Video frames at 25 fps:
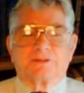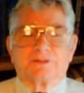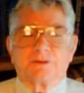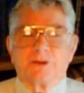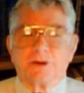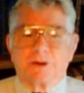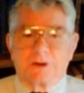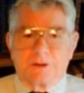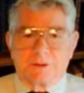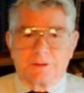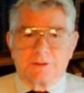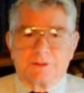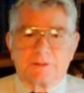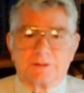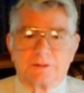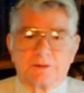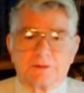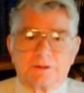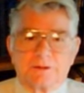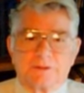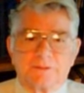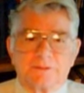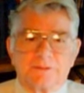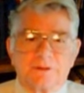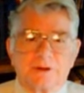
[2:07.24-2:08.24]
this? None.
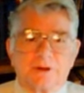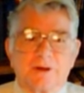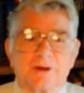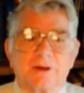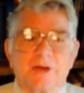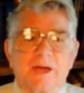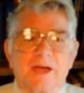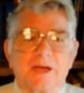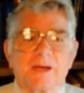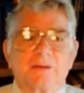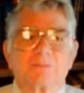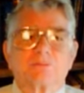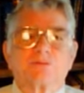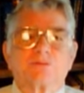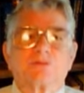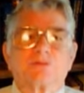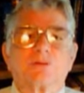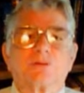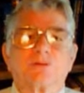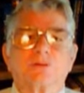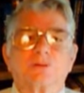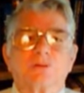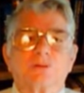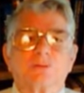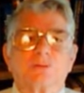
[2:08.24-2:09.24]
None.
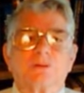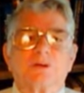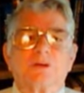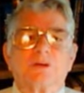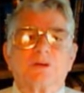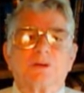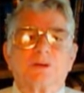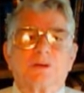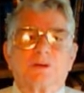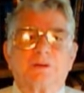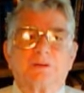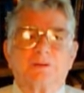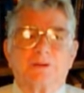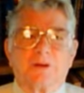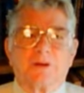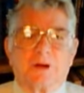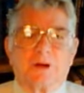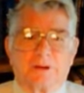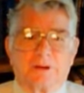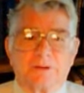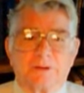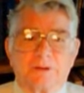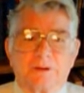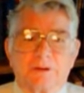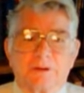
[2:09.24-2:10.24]
Absolutely
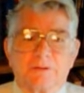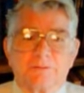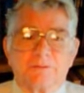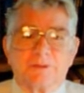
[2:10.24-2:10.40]
none.